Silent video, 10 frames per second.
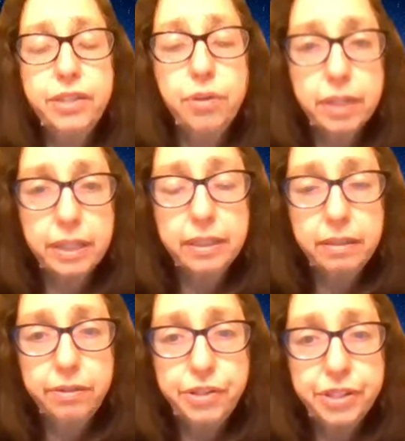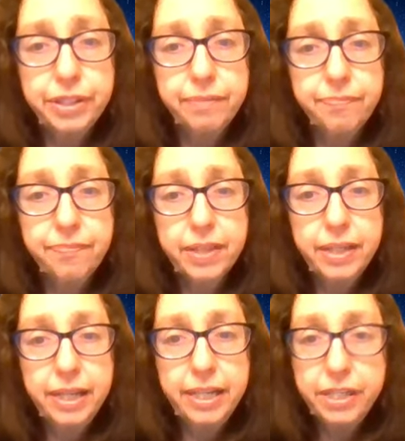your conclusion
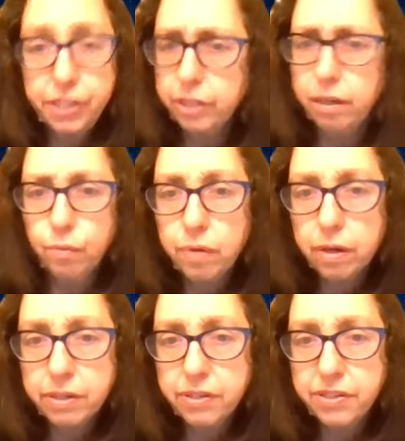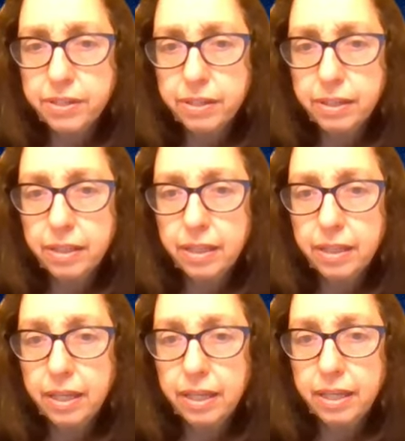into your words,
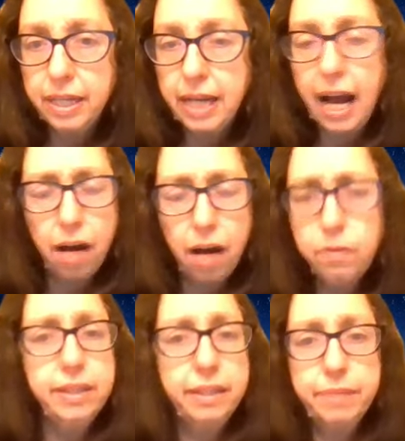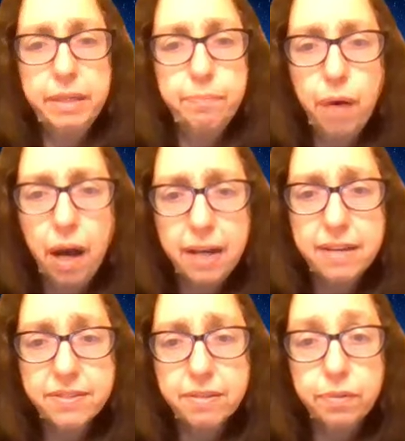then how will it be
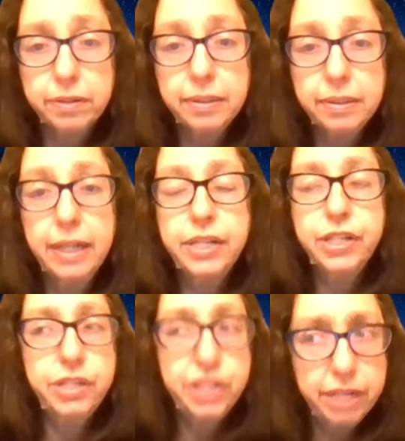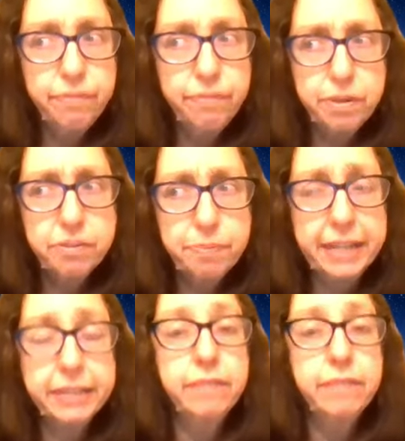possible to shift
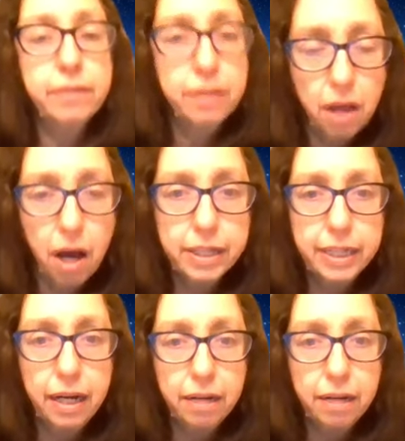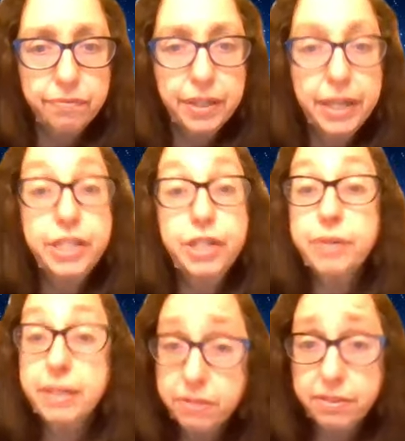perspective long enough to
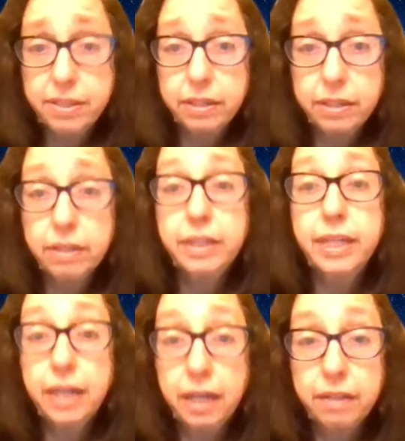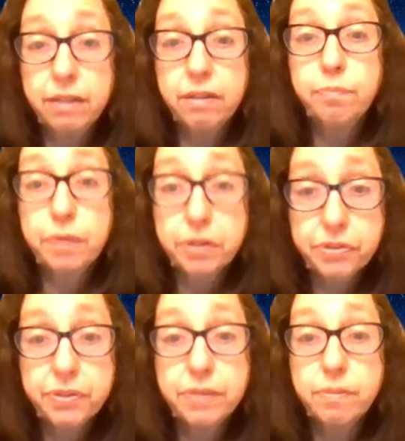consider the other
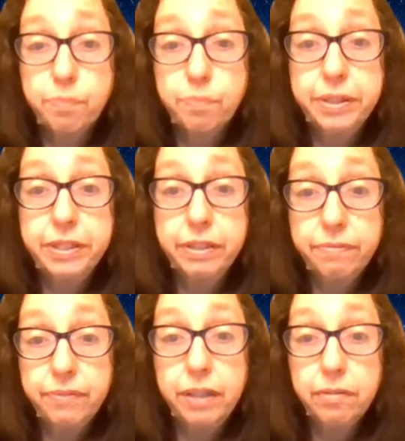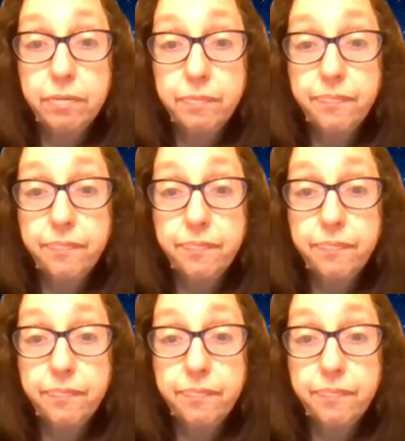person's point of view?